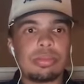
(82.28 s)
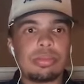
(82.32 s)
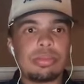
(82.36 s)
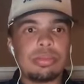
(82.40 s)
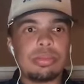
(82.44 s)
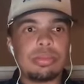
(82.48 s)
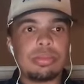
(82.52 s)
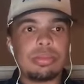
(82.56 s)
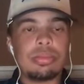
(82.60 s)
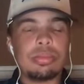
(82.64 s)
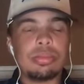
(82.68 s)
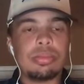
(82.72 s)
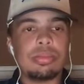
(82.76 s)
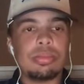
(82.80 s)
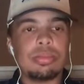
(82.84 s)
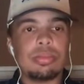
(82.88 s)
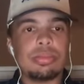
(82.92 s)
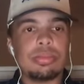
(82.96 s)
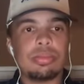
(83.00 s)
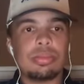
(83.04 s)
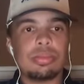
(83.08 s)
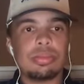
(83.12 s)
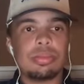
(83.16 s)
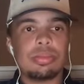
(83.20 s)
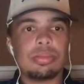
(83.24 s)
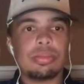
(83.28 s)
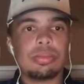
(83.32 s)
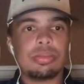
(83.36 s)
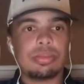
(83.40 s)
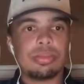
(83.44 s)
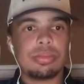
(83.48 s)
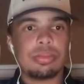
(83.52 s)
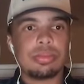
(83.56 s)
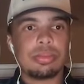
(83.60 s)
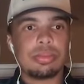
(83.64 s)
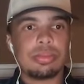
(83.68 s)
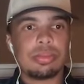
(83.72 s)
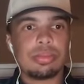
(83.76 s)

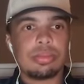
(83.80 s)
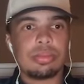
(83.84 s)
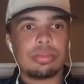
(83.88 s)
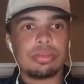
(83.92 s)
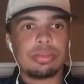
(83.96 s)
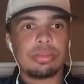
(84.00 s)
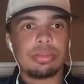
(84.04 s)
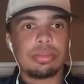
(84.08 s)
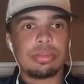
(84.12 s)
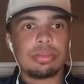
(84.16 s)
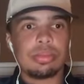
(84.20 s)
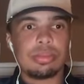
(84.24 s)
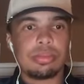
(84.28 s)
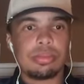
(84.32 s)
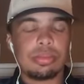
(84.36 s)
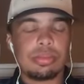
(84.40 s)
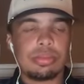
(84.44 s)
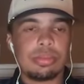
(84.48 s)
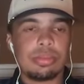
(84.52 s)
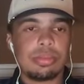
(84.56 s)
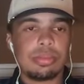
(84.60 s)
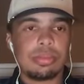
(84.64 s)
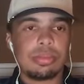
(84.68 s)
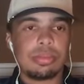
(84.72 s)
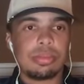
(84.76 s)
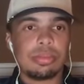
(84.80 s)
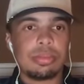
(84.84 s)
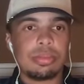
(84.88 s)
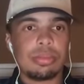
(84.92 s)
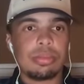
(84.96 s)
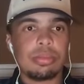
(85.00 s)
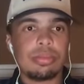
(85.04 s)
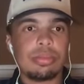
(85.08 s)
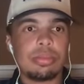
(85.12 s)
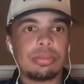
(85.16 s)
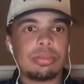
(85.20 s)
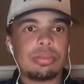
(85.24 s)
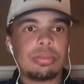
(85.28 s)

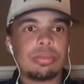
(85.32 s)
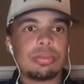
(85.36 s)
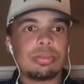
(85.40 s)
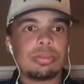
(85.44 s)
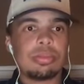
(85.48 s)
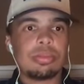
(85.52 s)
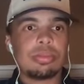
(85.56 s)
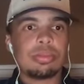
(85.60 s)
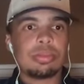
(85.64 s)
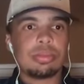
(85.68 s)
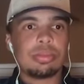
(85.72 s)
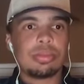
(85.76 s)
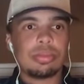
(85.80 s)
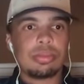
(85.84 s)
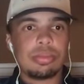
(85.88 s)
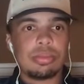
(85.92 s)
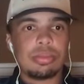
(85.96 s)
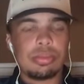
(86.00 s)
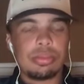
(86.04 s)
The person shown says nothing.